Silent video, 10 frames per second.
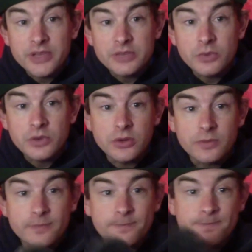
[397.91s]
is what is
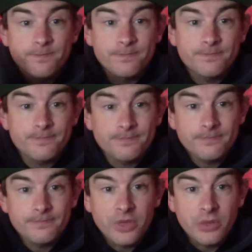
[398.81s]
on
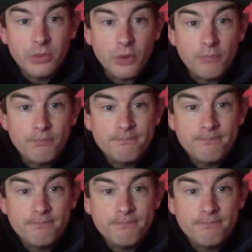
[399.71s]
the bottom.